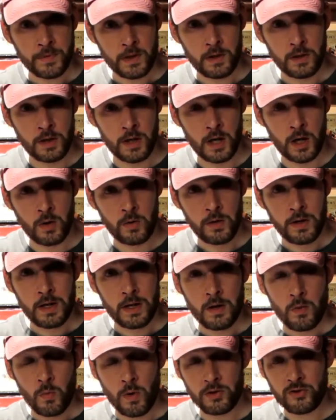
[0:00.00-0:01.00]
You know,
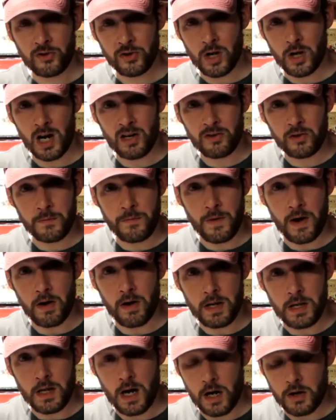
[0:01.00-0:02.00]
when cigars are
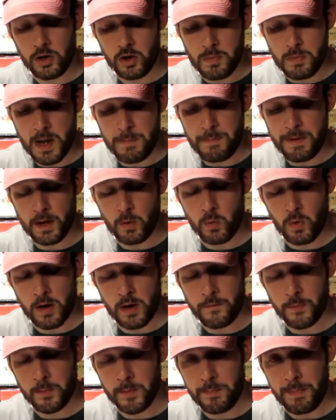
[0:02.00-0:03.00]
very young, you may pick
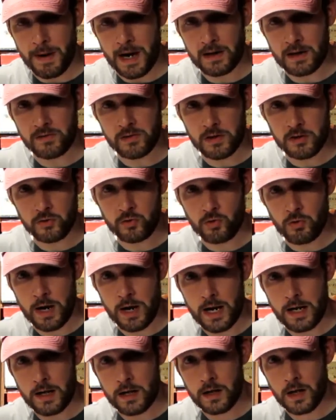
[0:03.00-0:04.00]
one from a box and it's
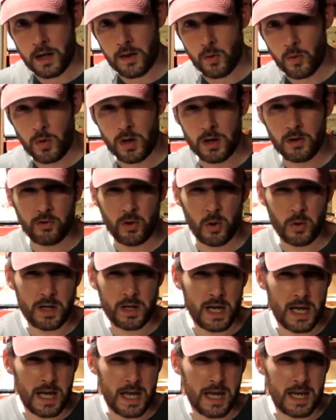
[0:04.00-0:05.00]
great, and another one is
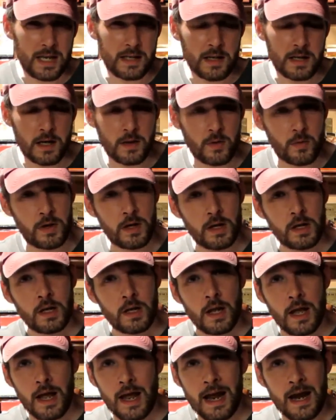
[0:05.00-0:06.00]
okay, and the other one.
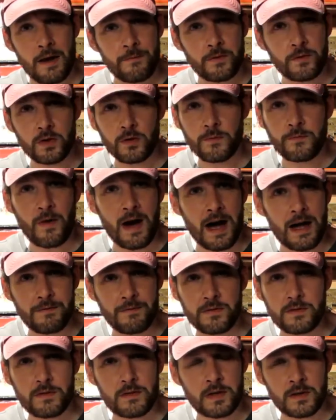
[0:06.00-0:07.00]
After 5
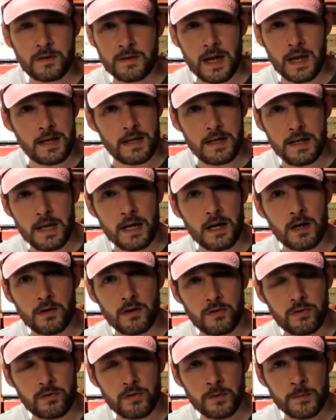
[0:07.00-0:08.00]
to 10
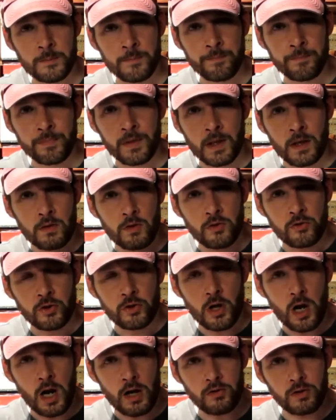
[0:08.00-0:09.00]
years, the
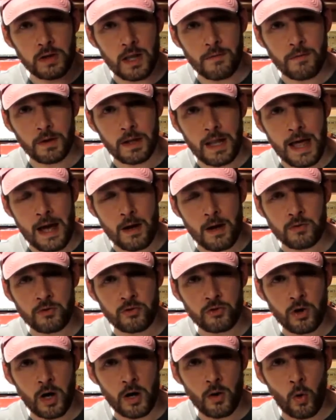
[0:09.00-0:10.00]
cigars level out and
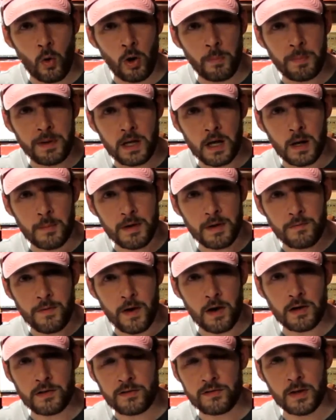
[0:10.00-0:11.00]
start all becoming
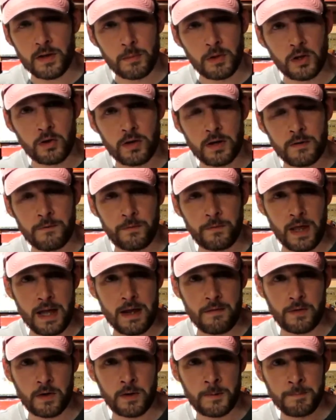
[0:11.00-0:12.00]
very similar in
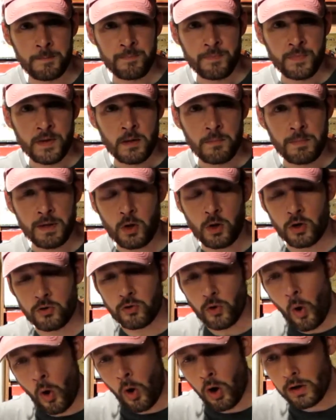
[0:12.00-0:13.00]
flavor
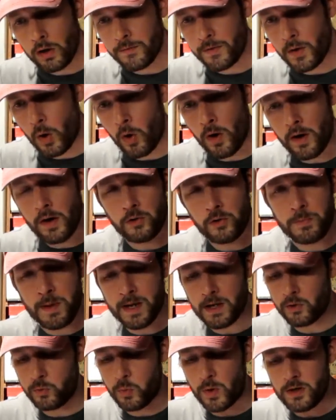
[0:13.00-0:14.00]
because all of the oils
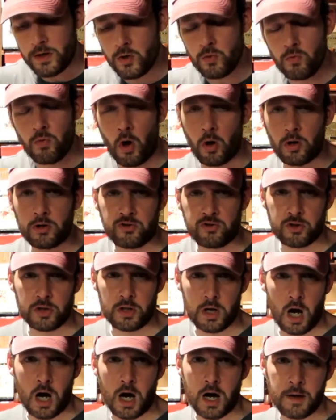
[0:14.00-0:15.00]
mingled. When you roll a
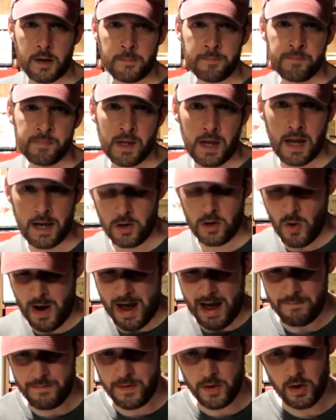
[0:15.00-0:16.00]
cigar, and you
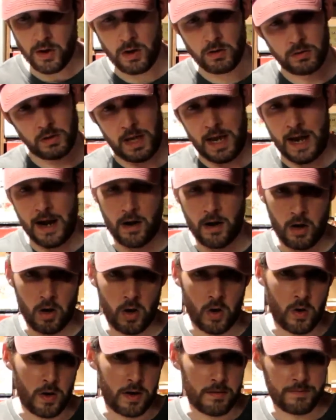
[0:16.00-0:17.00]
have your
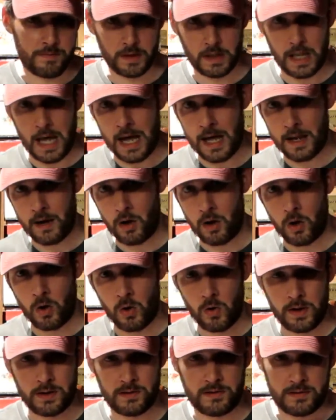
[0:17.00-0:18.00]
Ligero and
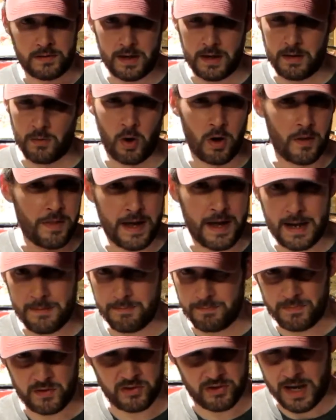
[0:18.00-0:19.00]
Velado and all
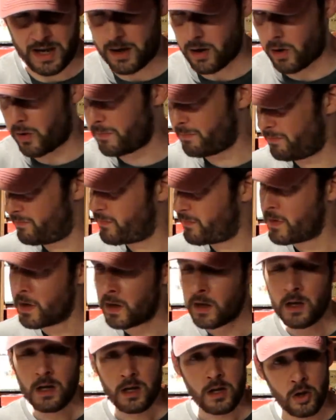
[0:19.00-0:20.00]
that Seiko,
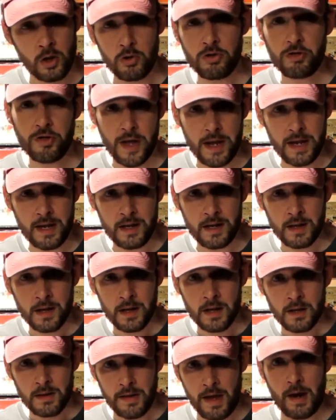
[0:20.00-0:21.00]
you think
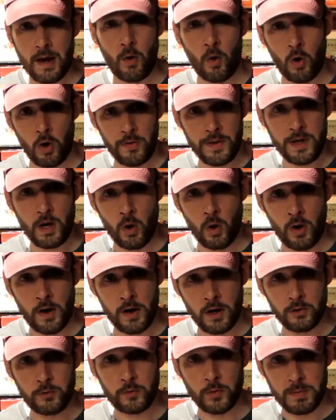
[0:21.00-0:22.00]
that all the
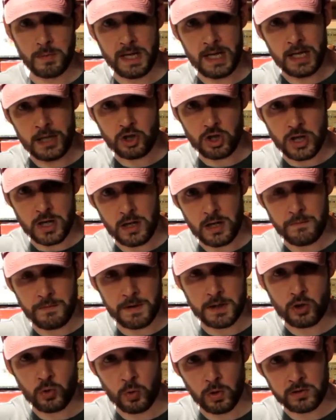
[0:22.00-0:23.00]
oils from each
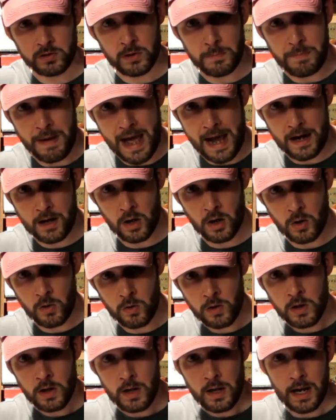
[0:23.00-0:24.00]
individual
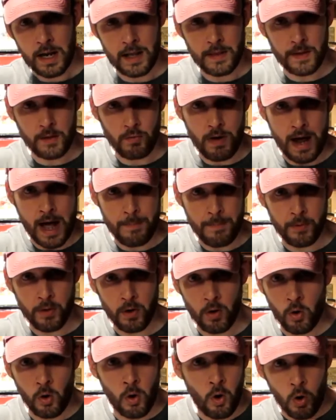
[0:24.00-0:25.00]
tobacco and the wrapper
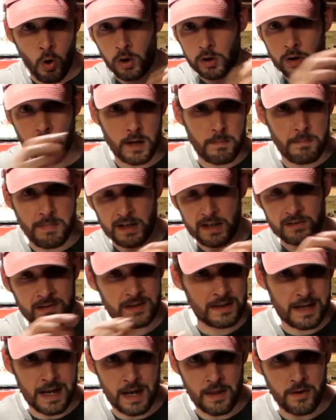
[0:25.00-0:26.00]
are all going to mix
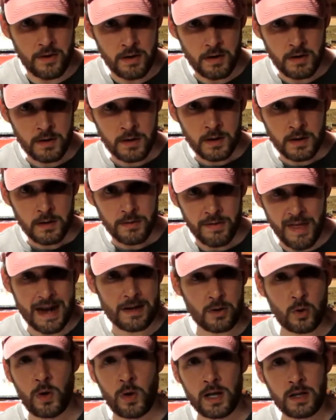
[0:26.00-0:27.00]
together
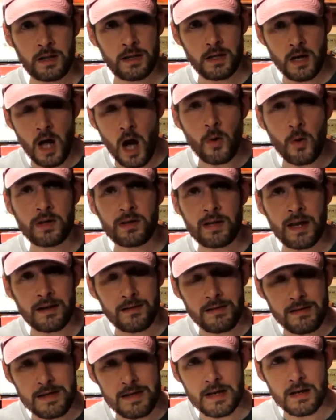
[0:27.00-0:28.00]
that quickly? No, it
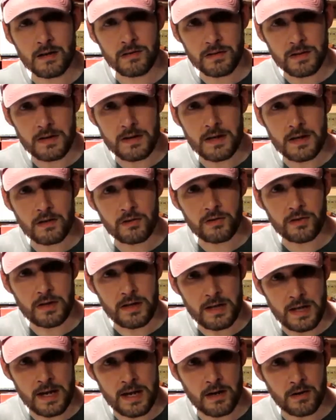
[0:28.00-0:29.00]
takes years and years and
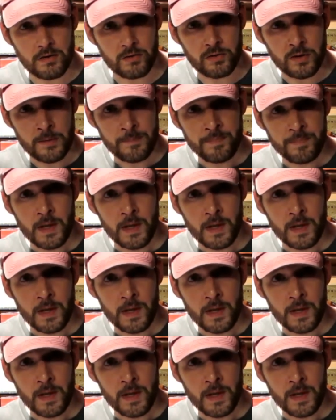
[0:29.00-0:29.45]
years.